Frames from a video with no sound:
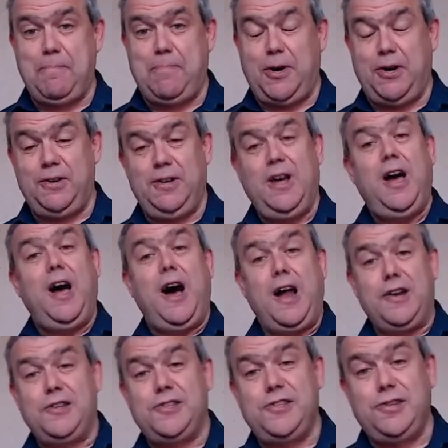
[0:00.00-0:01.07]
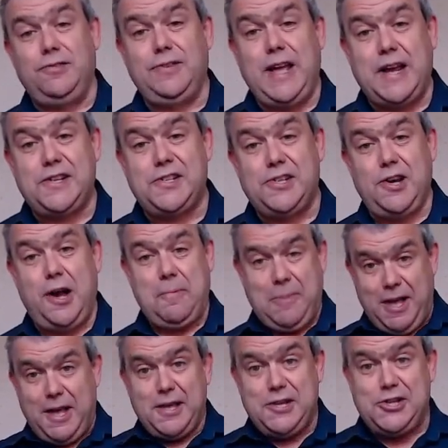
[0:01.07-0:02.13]
button, and until next time,
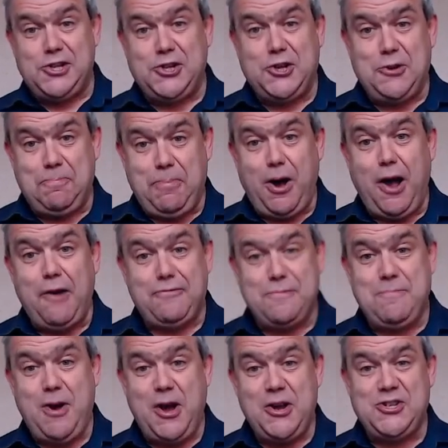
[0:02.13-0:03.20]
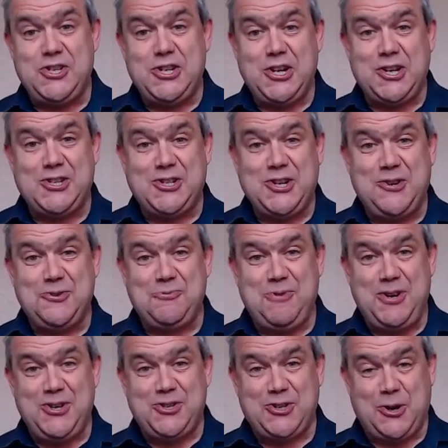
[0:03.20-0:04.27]
this is goodbye from Martin's Circus Skills
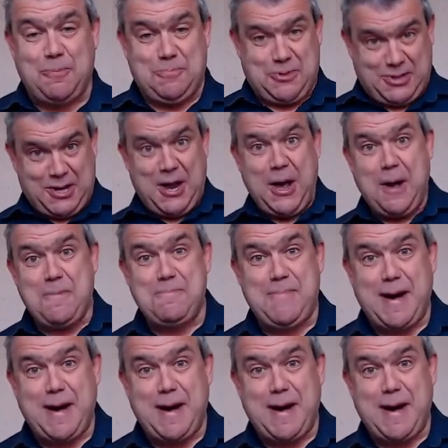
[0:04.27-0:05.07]
Workshops. Bye